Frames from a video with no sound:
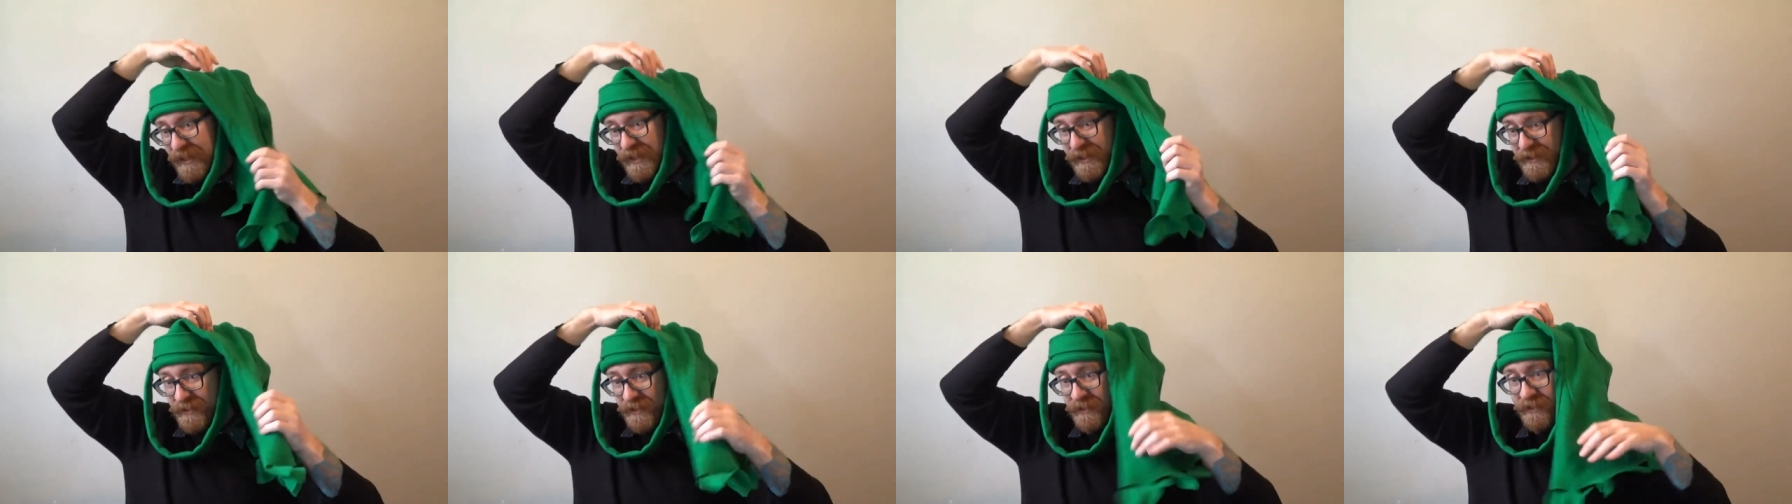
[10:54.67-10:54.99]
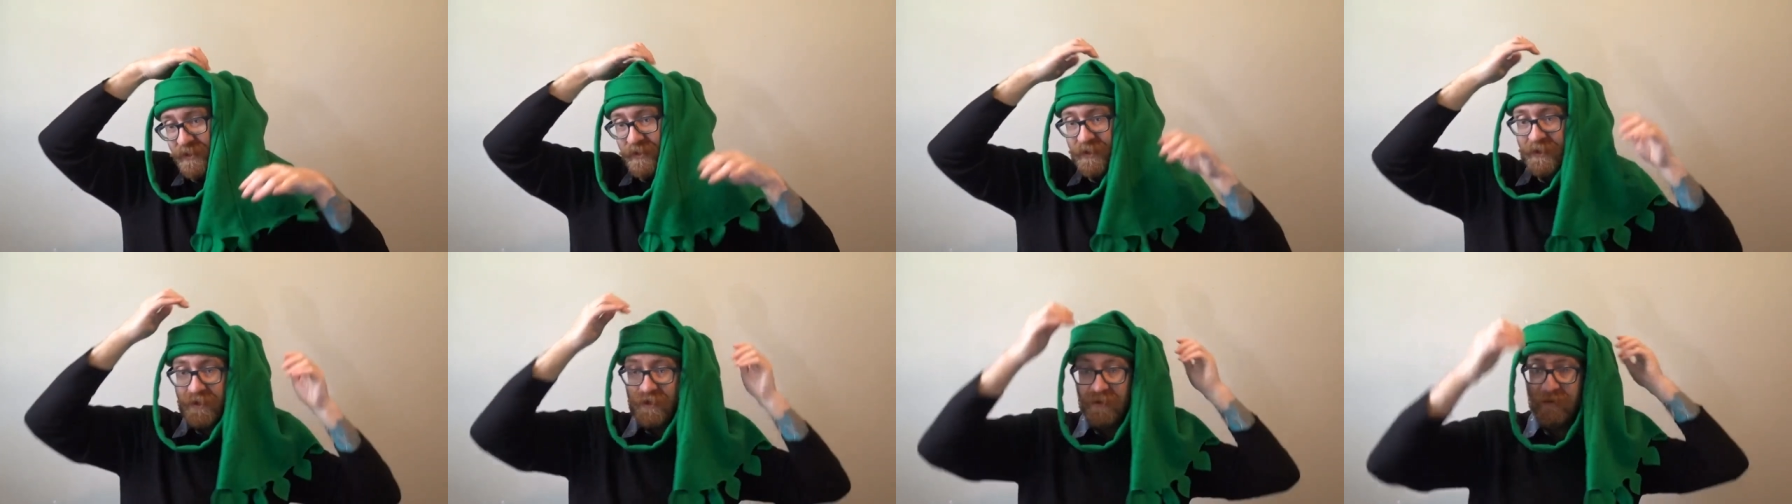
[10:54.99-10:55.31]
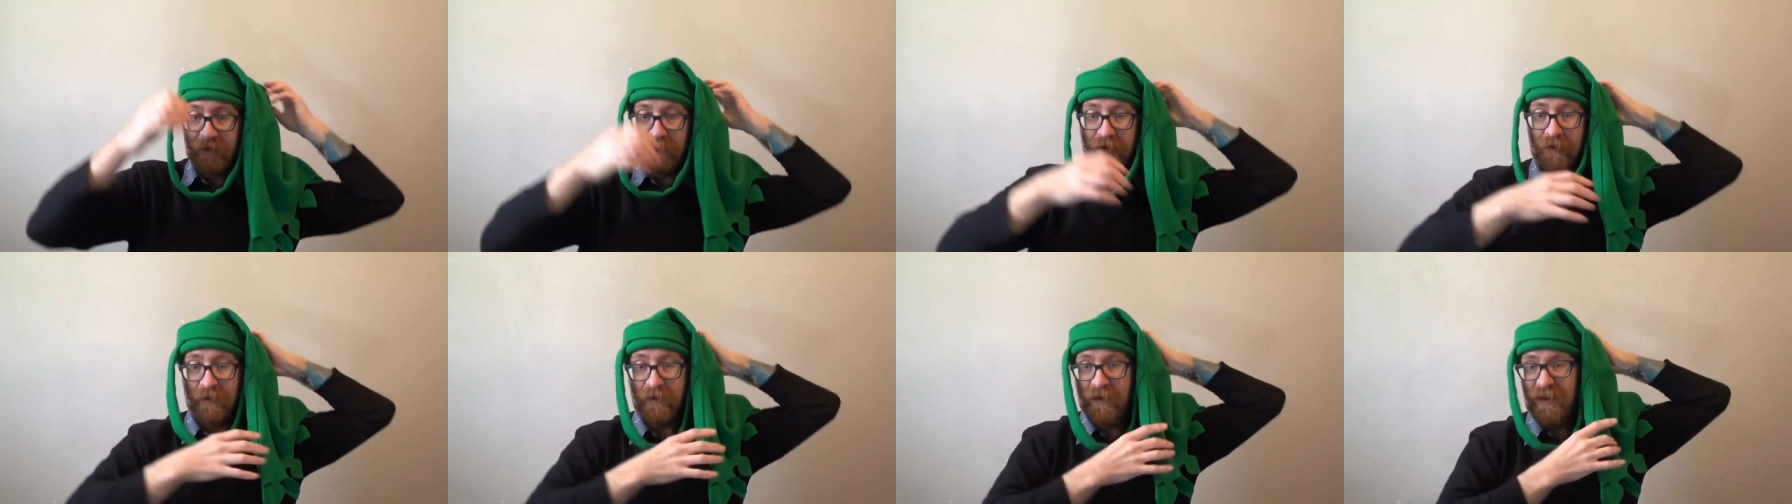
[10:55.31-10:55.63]
head.
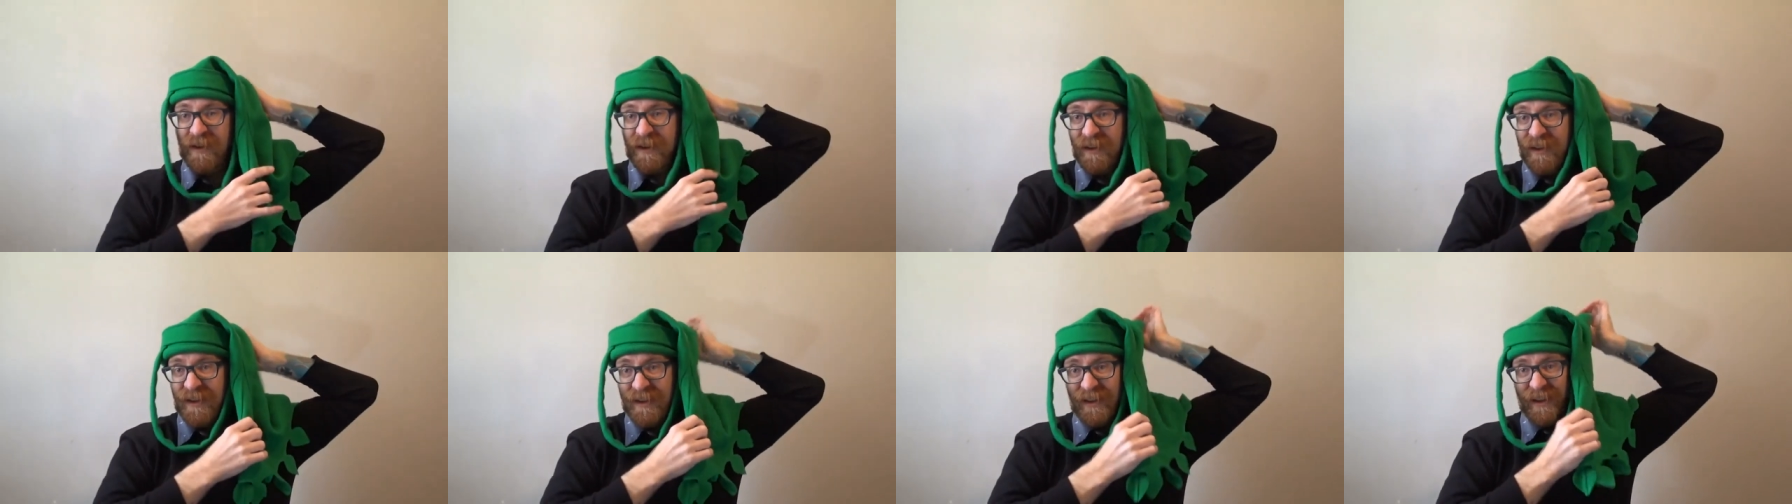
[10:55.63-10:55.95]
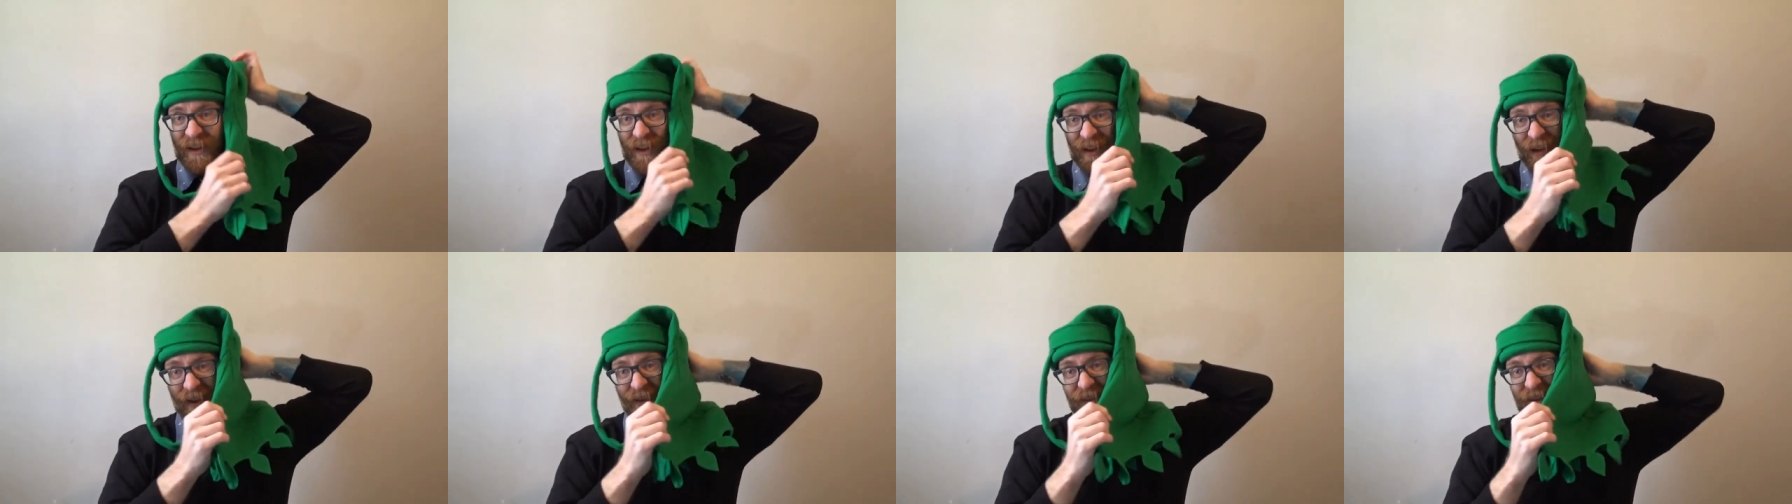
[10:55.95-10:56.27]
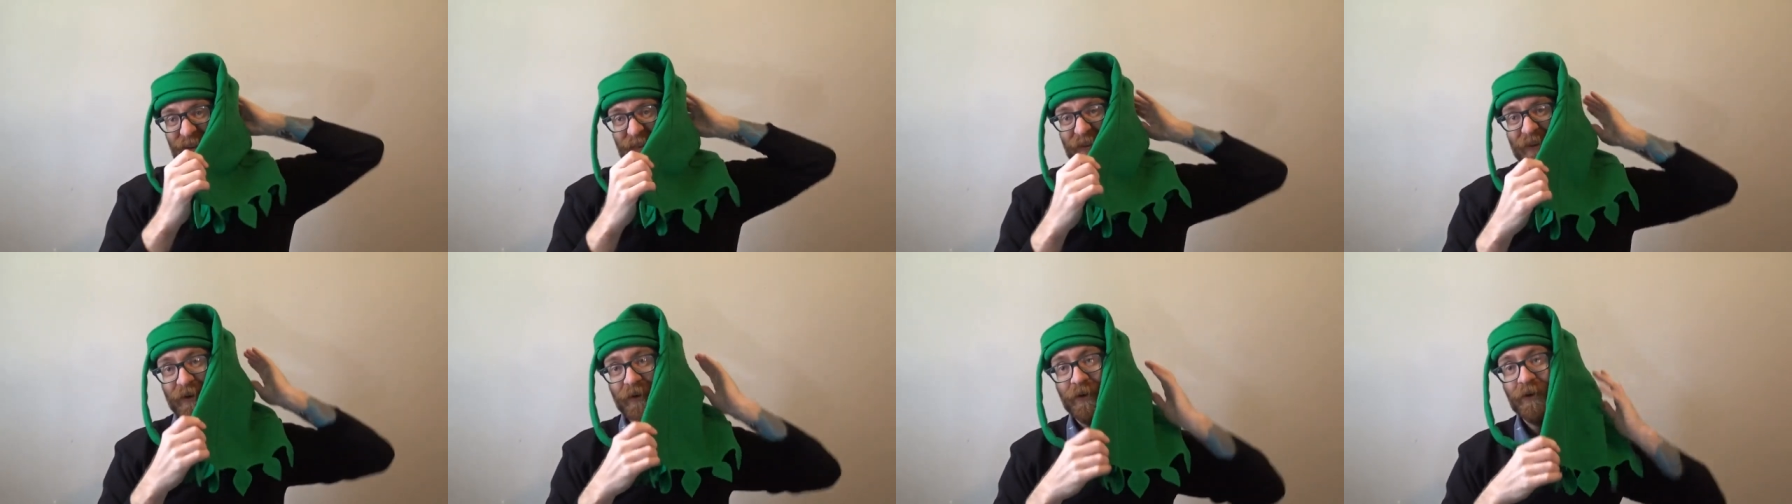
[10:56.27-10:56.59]

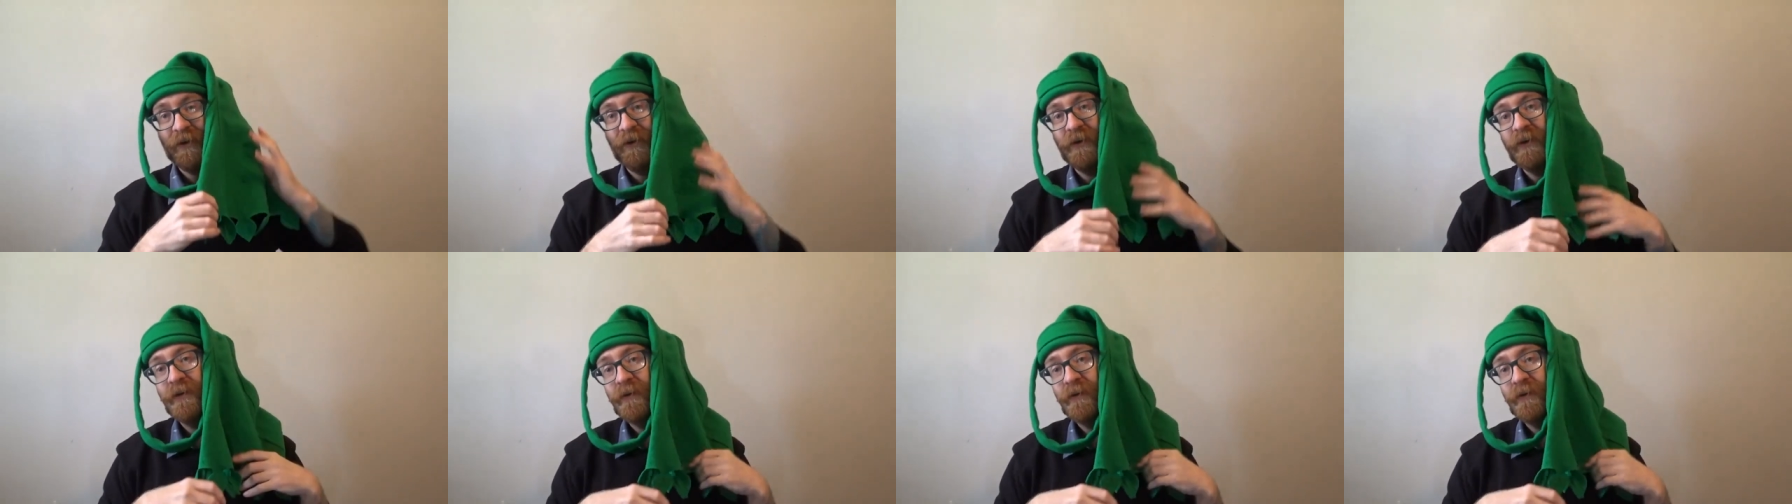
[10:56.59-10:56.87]
However,